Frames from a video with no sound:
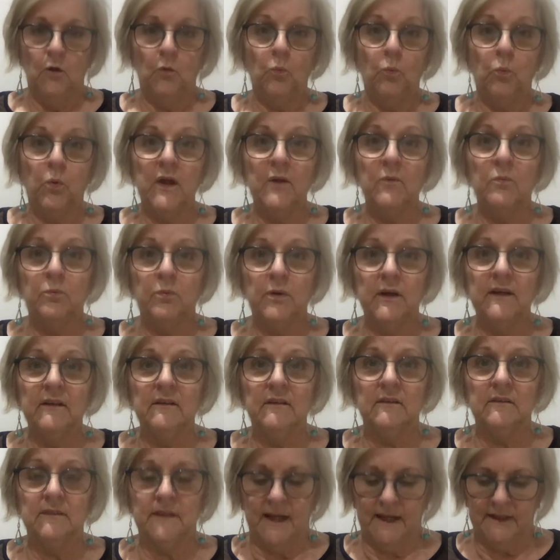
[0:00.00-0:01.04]
We
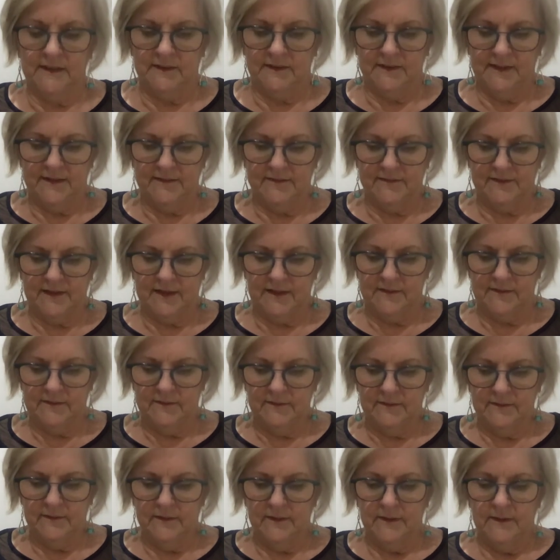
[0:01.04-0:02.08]
will, Annalise said.
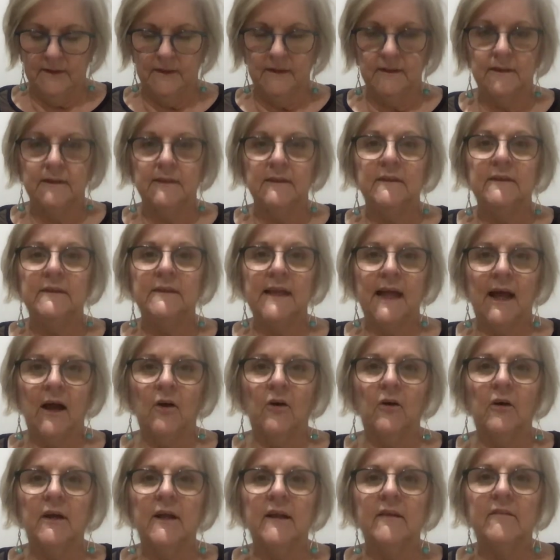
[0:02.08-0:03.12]

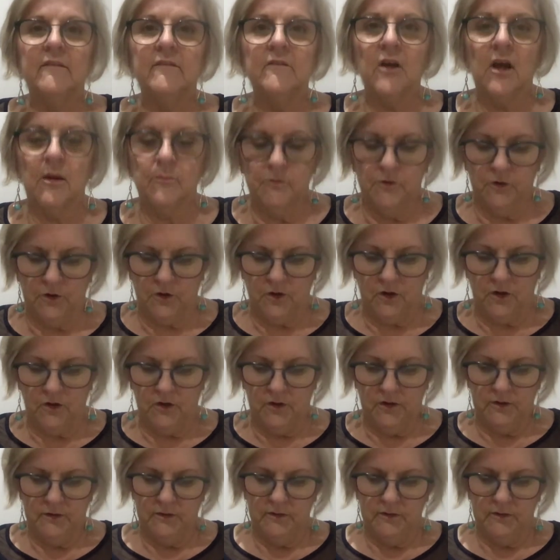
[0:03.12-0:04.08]
Now it's time to go.